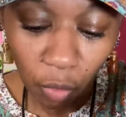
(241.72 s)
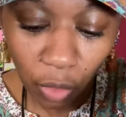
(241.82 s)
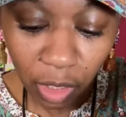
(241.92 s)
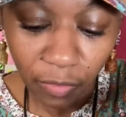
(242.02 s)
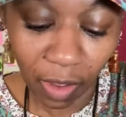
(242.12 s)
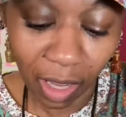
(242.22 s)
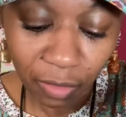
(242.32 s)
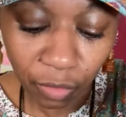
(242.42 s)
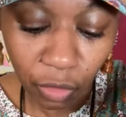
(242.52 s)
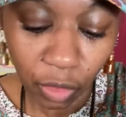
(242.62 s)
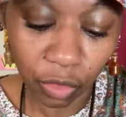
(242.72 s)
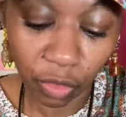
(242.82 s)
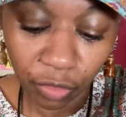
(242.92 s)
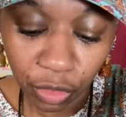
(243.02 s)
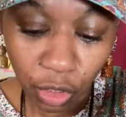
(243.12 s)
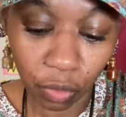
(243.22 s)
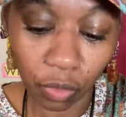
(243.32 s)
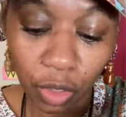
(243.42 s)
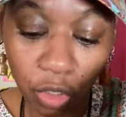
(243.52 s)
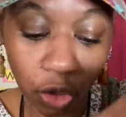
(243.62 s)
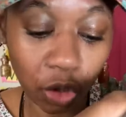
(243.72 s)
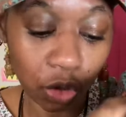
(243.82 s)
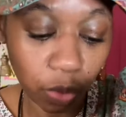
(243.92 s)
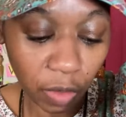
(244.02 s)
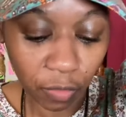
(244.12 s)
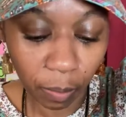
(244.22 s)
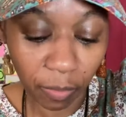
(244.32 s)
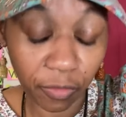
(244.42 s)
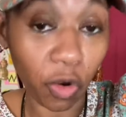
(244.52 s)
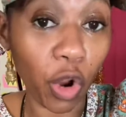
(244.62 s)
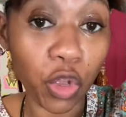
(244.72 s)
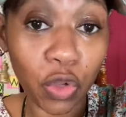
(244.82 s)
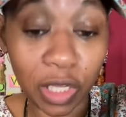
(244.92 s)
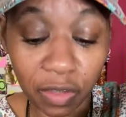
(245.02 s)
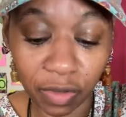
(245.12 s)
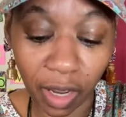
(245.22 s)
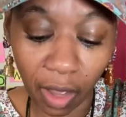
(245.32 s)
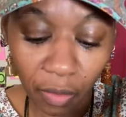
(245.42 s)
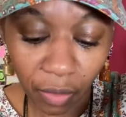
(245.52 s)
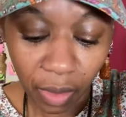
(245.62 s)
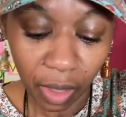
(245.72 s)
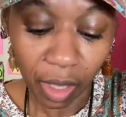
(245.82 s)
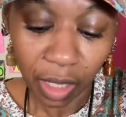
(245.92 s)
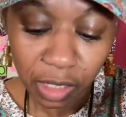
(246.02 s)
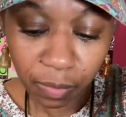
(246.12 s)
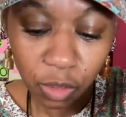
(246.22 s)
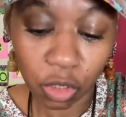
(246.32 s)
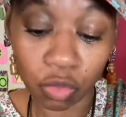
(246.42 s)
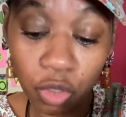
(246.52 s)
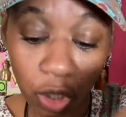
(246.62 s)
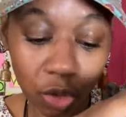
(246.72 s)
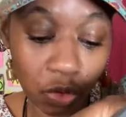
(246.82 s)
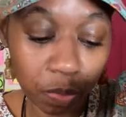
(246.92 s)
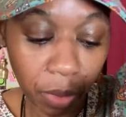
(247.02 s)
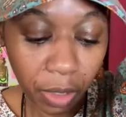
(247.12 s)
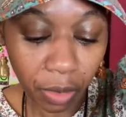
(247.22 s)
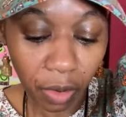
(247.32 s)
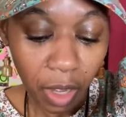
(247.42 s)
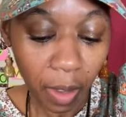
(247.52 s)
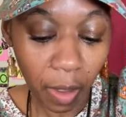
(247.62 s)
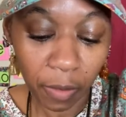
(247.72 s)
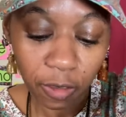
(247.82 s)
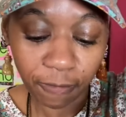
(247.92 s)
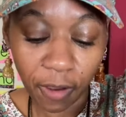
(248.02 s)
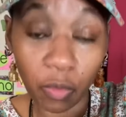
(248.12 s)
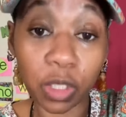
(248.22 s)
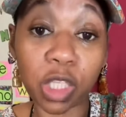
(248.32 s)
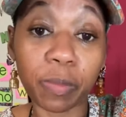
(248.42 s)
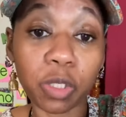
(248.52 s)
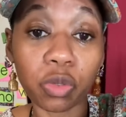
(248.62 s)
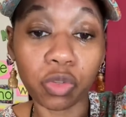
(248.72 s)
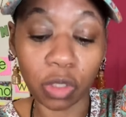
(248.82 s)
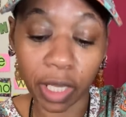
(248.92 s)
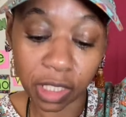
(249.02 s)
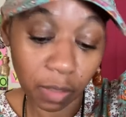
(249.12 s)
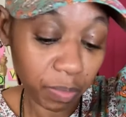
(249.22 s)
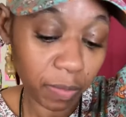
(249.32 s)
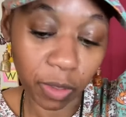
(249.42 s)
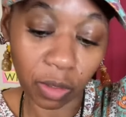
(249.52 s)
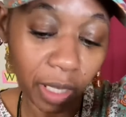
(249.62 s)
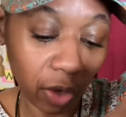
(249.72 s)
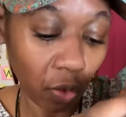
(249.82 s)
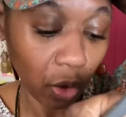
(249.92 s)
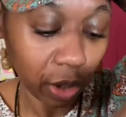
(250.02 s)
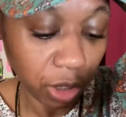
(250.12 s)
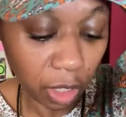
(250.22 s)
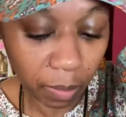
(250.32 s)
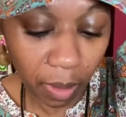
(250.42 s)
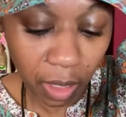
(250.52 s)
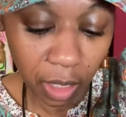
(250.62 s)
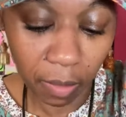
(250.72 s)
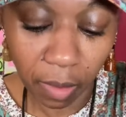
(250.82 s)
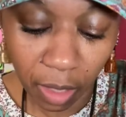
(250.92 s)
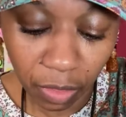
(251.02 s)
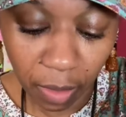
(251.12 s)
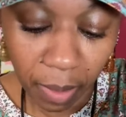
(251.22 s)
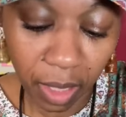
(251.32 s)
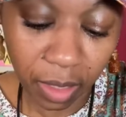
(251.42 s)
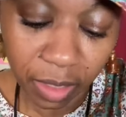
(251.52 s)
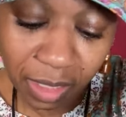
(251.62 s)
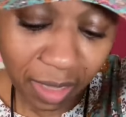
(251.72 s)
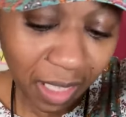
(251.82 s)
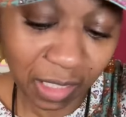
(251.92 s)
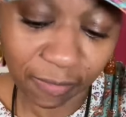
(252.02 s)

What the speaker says: oil if you don't want. You could use whatever you prefer, or you could leave it out. It's up to you. You could use butter, but you find what substitute you like. Some people don't like oil in their baked goods, and that's